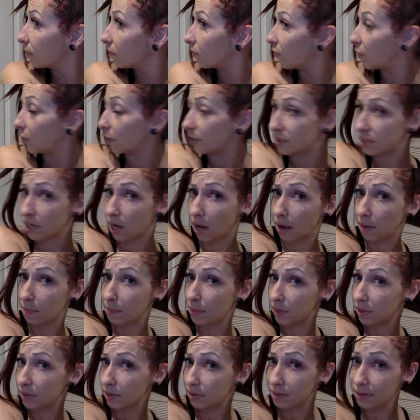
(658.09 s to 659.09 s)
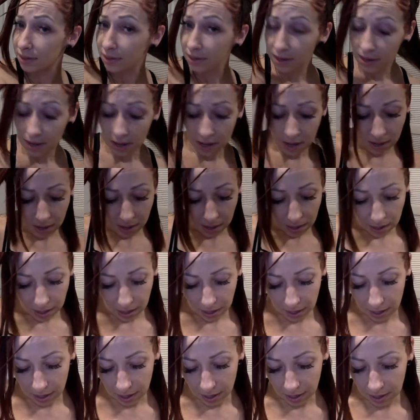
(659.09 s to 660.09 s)
for the top,
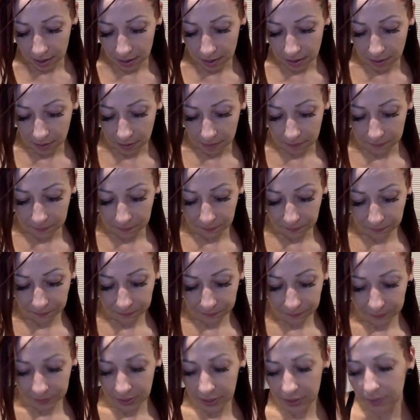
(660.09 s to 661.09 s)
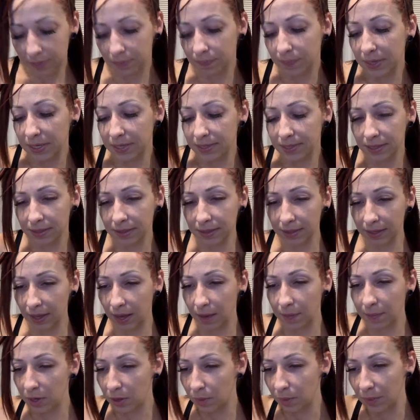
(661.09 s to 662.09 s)
and it basically,
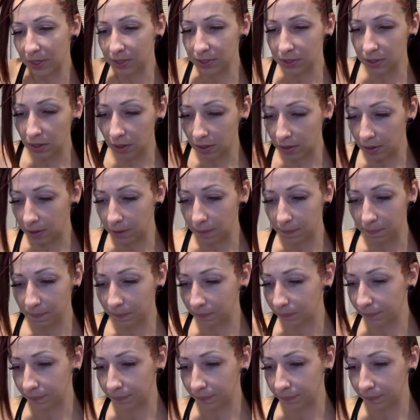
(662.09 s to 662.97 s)
I mean, mix it all up